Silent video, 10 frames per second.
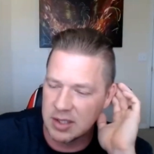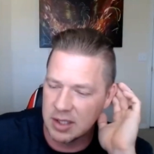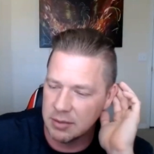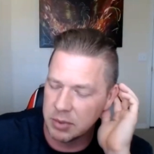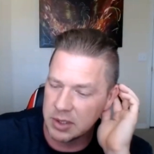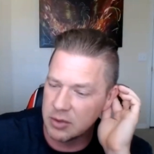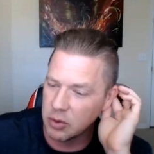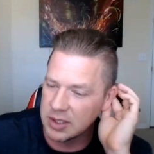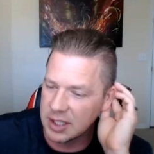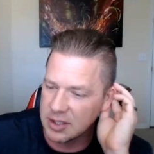Honestly,
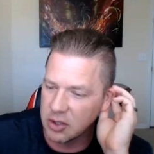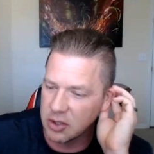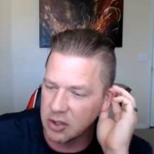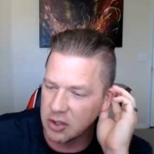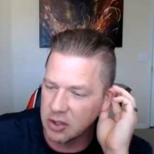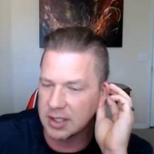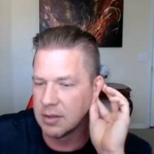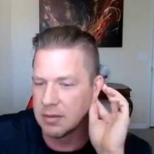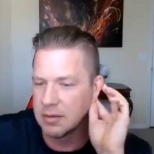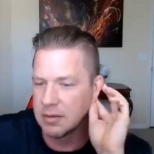between six thirty and
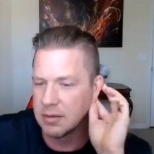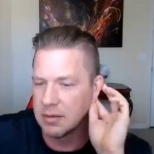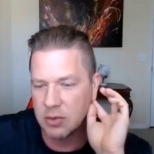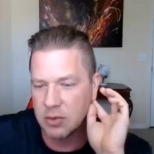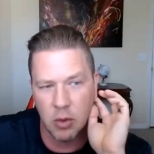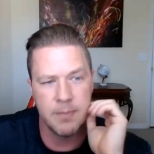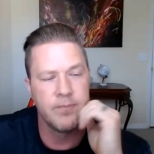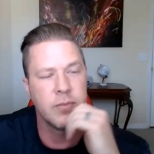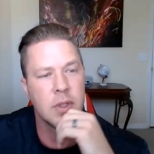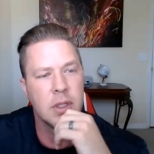seven is when I roll
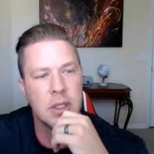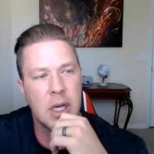up.